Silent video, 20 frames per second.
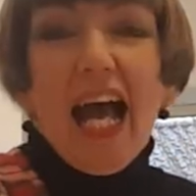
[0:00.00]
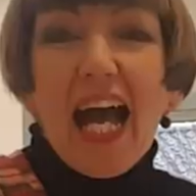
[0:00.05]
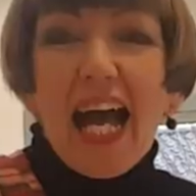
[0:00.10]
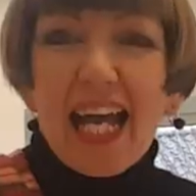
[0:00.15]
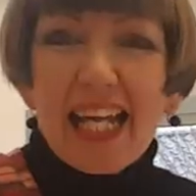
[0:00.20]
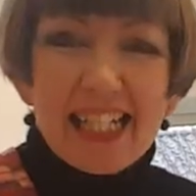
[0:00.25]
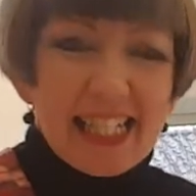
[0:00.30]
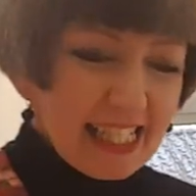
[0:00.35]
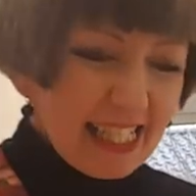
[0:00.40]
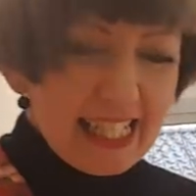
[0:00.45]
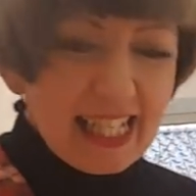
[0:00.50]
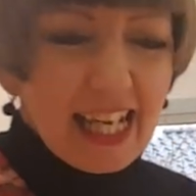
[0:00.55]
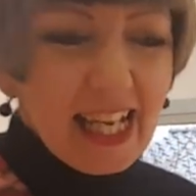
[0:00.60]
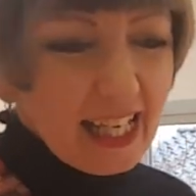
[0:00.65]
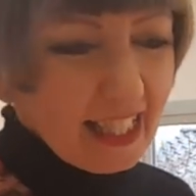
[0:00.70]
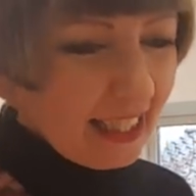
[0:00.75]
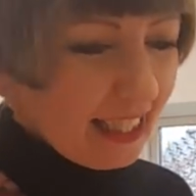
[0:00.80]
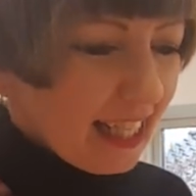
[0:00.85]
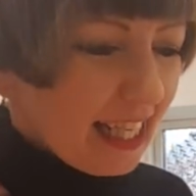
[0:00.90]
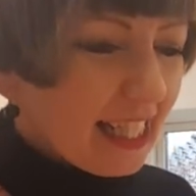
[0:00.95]
And
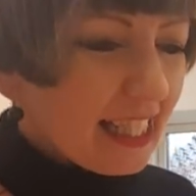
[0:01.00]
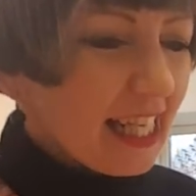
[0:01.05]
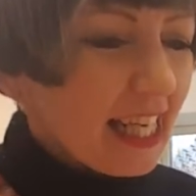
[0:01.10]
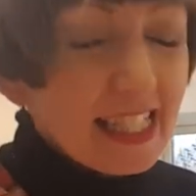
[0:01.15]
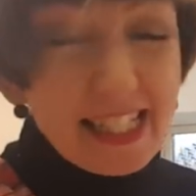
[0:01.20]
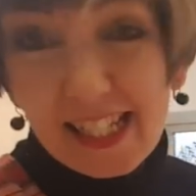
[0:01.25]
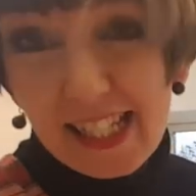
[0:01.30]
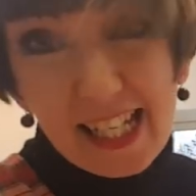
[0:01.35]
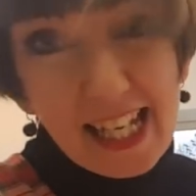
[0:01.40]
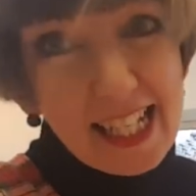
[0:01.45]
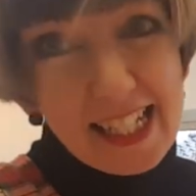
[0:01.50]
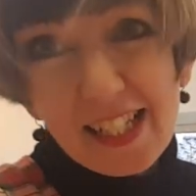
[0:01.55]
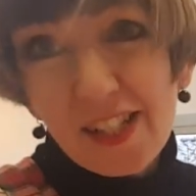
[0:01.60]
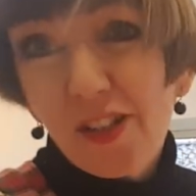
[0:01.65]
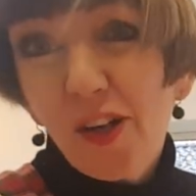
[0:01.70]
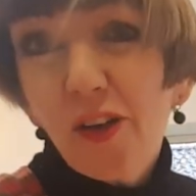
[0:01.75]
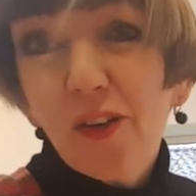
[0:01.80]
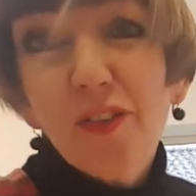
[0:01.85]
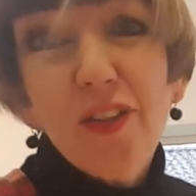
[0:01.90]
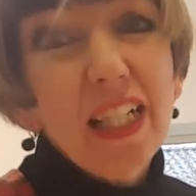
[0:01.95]
it's
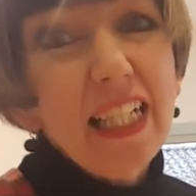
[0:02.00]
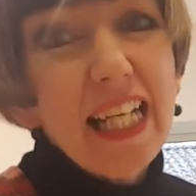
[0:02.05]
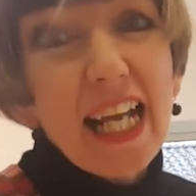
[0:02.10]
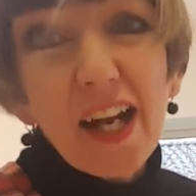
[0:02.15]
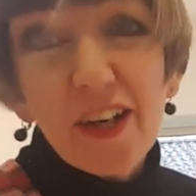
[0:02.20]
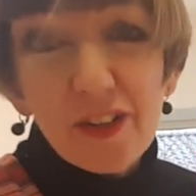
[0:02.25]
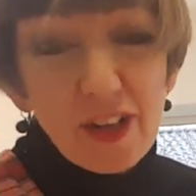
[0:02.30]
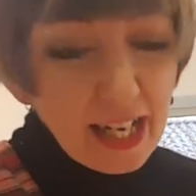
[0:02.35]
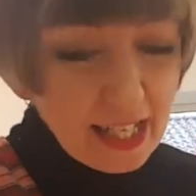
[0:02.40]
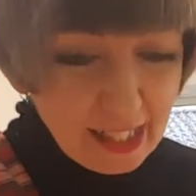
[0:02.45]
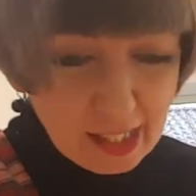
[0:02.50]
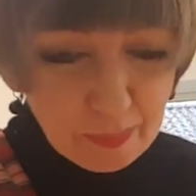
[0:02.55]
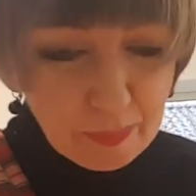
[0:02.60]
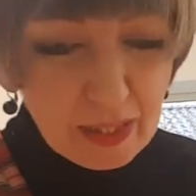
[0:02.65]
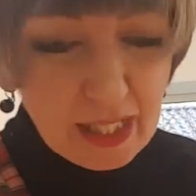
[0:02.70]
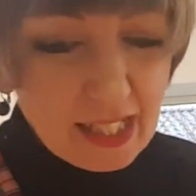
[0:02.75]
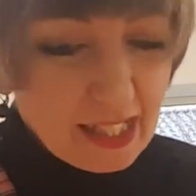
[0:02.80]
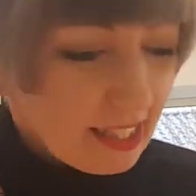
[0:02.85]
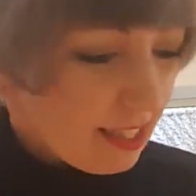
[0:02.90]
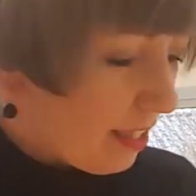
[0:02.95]
not really a
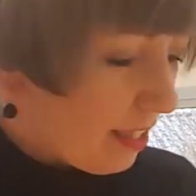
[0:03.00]
recipe as